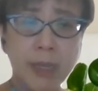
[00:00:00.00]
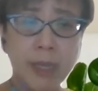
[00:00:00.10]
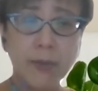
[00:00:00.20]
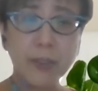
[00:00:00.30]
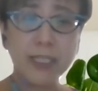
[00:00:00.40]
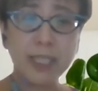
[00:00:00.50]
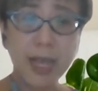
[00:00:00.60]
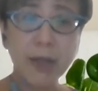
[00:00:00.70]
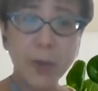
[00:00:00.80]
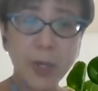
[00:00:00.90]
I was a
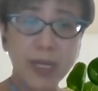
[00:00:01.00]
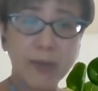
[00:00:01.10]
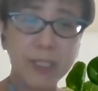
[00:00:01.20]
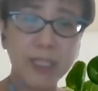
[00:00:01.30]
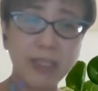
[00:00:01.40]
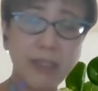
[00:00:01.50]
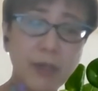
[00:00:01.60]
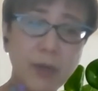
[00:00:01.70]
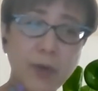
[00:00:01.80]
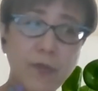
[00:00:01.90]
CIO and I was a
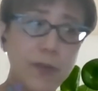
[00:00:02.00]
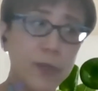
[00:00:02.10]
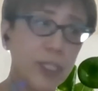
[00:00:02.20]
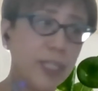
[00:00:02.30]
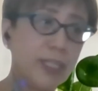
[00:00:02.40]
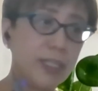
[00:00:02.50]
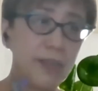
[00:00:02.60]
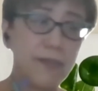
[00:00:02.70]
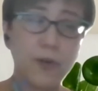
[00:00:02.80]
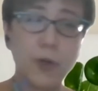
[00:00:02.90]
CDO for
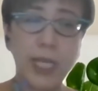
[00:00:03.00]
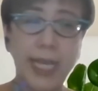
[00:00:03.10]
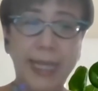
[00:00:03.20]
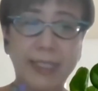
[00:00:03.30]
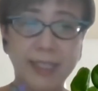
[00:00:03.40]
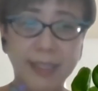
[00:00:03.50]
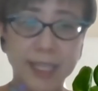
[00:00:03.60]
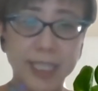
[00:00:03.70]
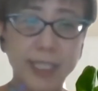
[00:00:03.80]
JTC for 8 years.